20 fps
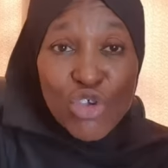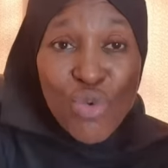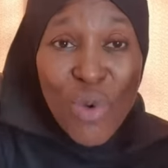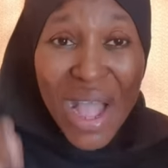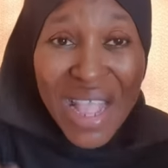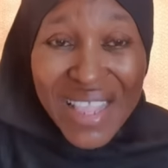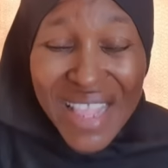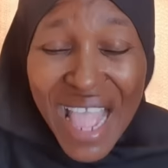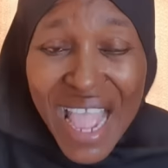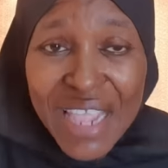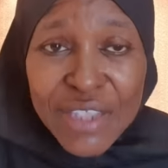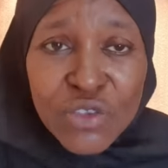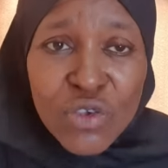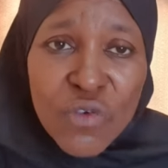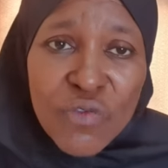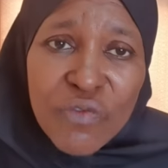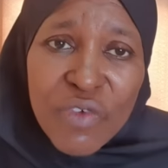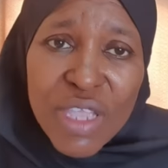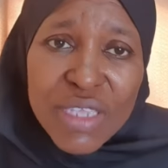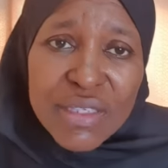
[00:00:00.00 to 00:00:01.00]
you and I
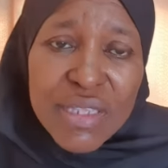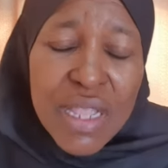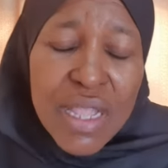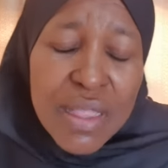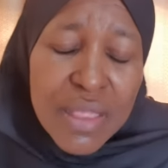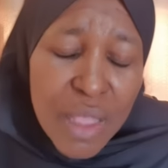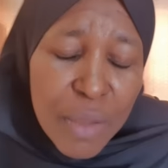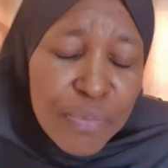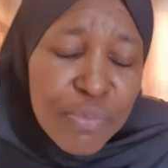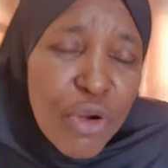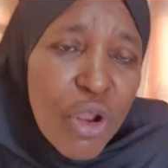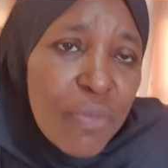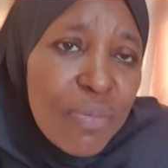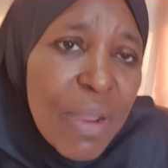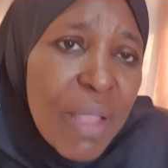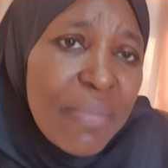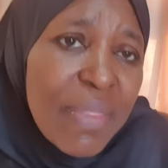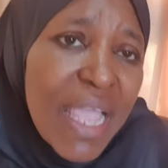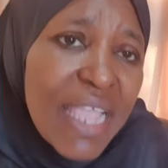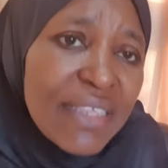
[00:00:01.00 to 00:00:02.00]
to face the
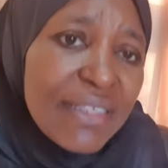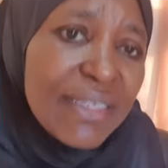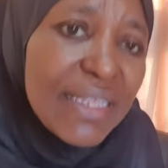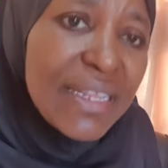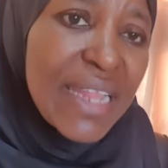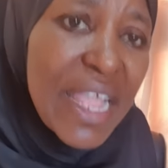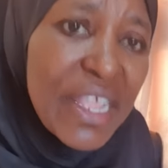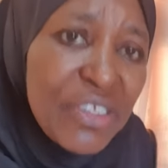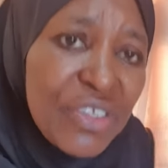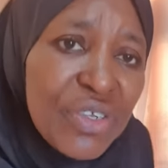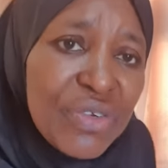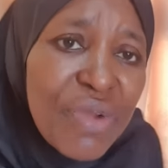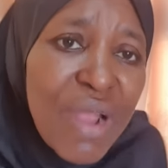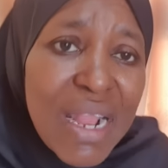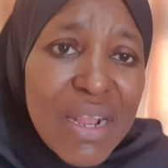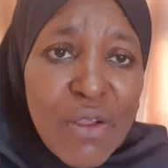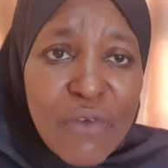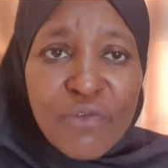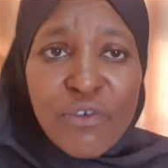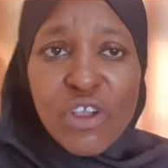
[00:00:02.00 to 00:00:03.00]
problem that is in Nigeria.
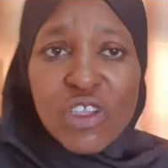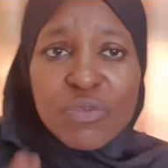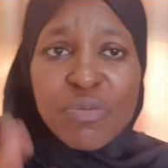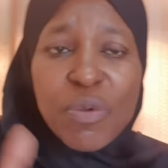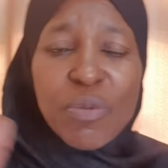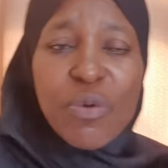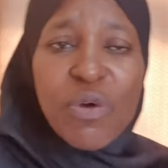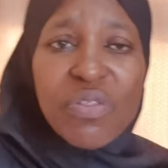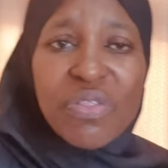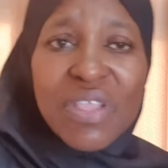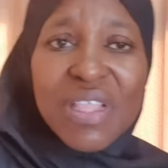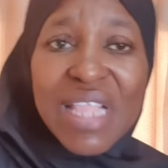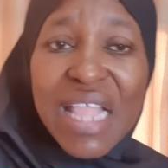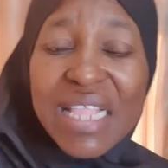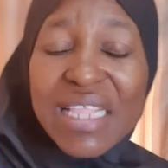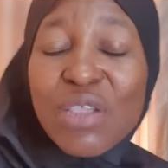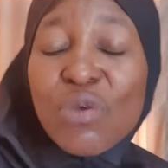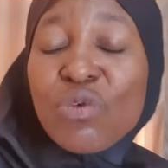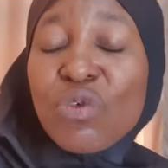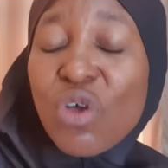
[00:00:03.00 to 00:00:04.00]
And of course people think
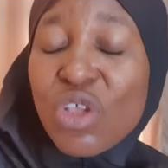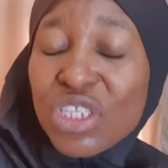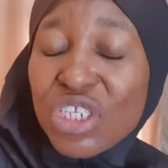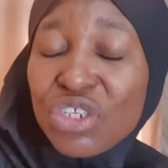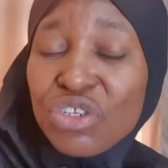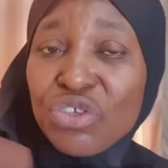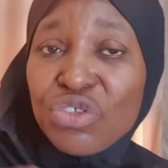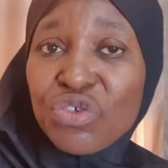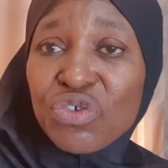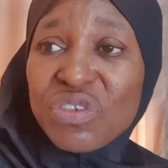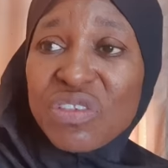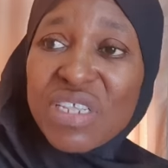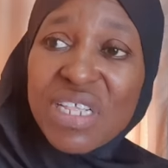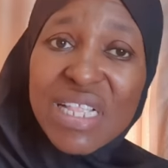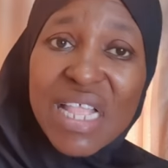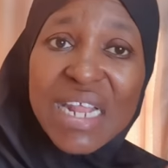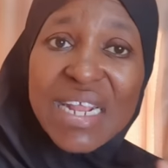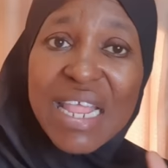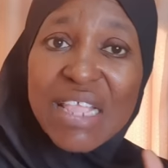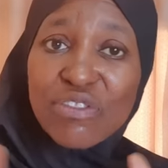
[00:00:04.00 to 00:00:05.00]
that they will continue to
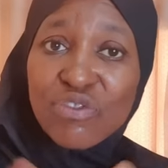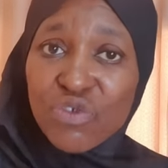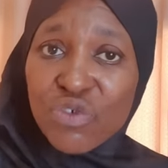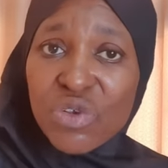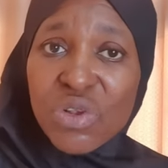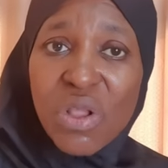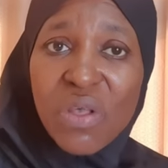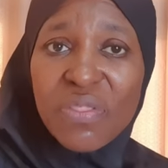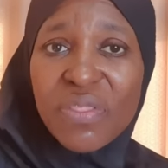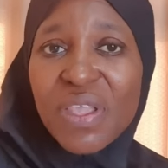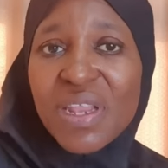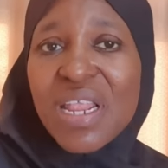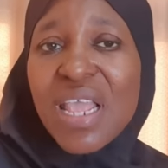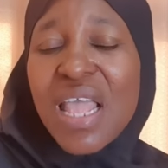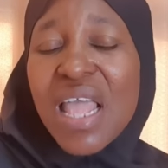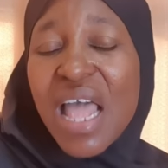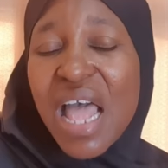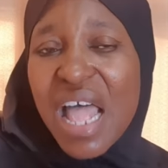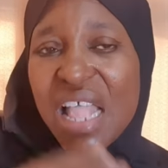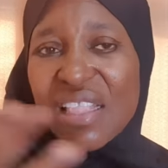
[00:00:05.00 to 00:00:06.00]
sit down and do nothing,
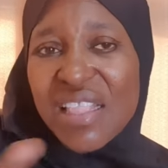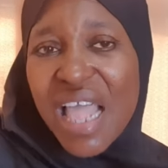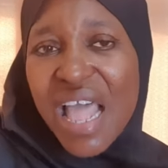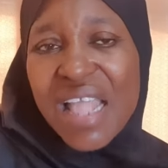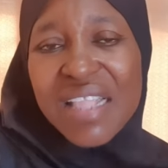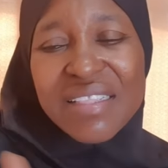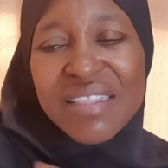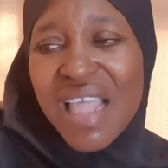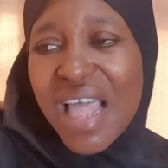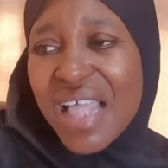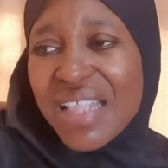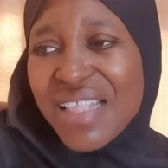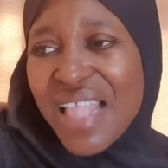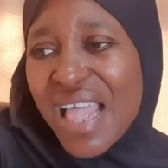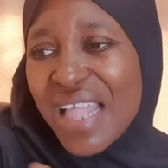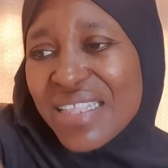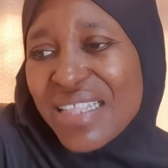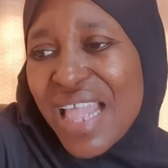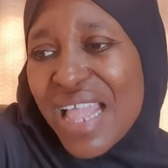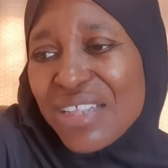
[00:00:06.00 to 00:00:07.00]

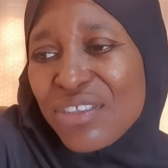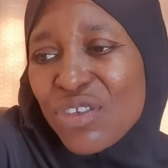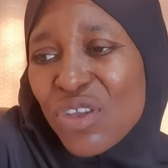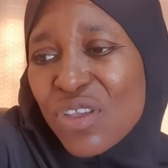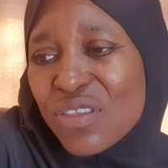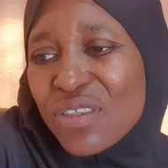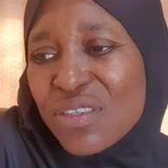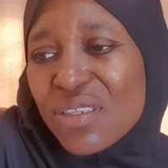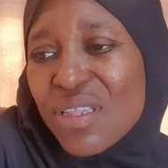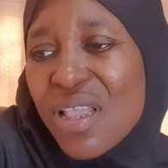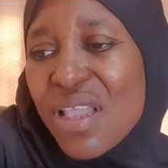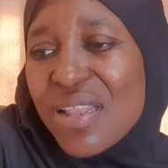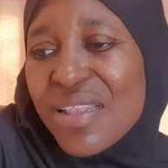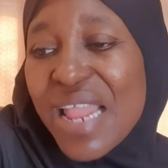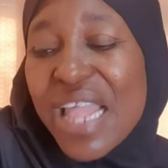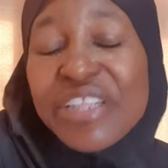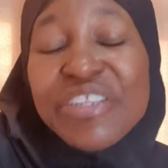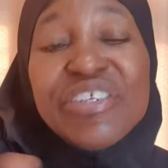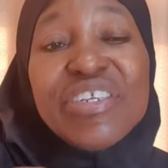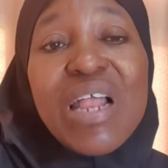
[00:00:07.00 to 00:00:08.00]
and just
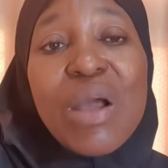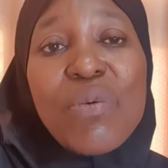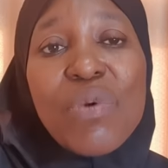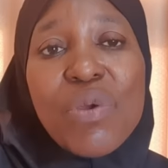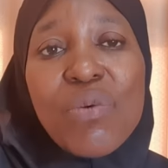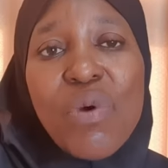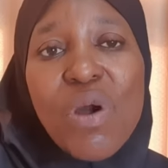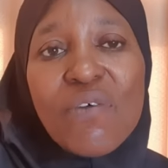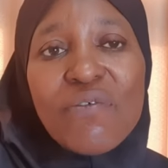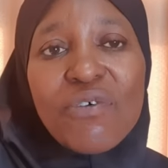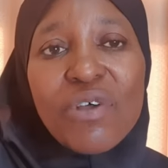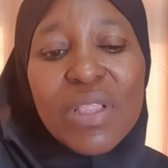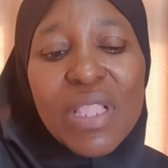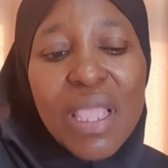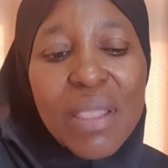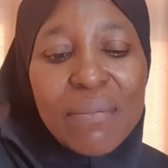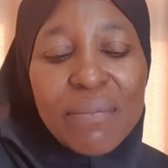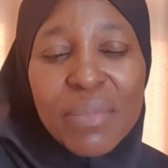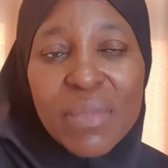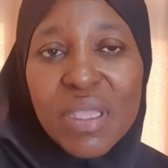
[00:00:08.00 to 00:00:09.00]
Nigeria will work for
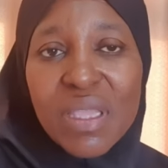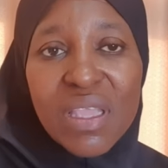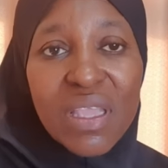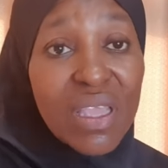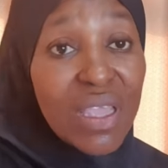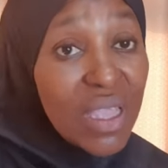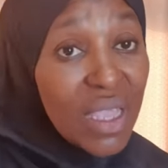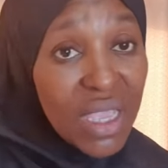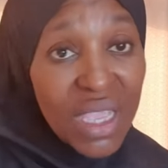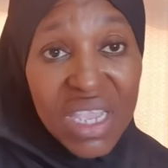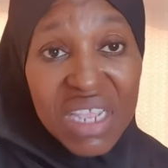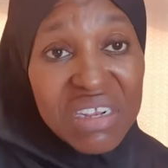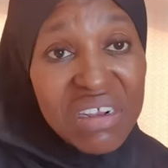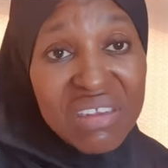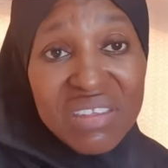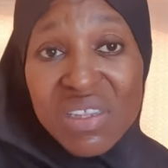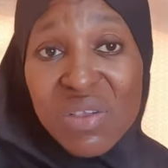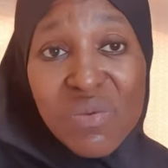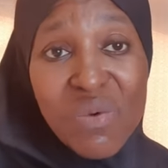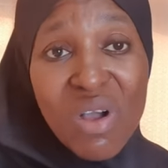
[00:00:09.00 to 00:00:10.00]
them. It
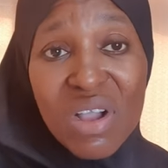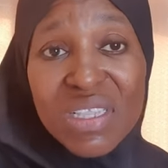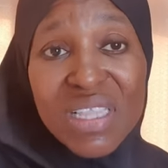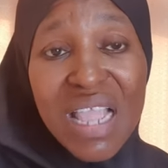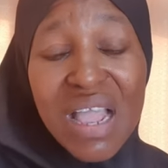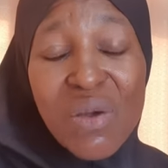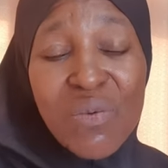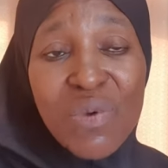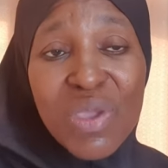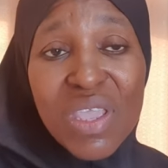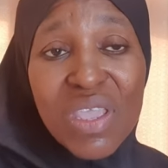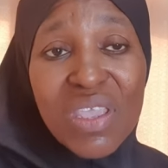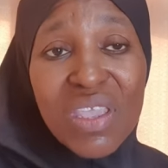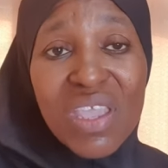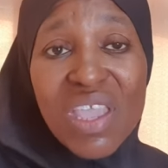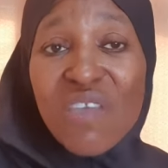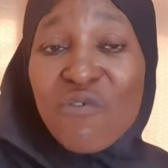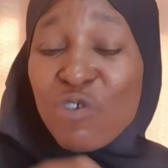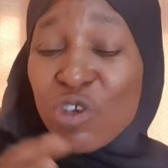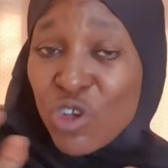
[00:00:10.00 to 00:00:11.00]
doesn't work that way.
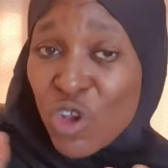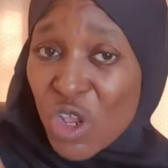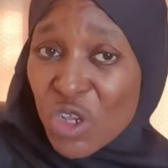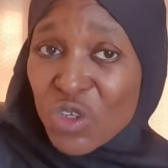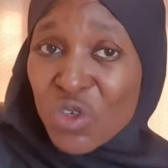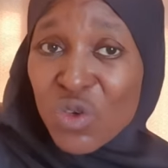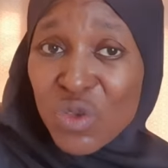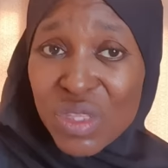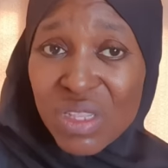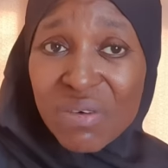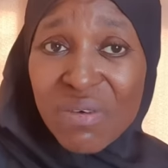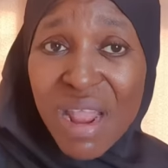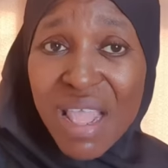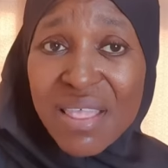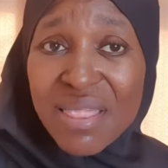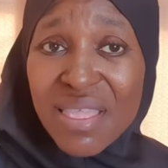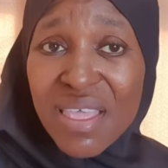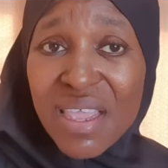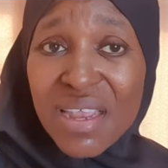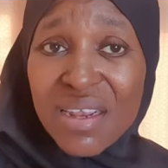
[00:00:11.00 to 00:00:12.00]
If we don't do the
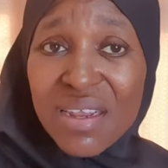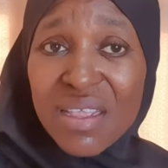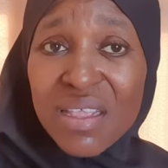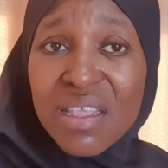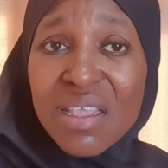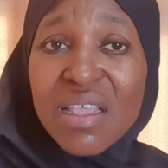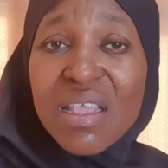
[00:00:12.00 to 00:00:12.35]
right thing,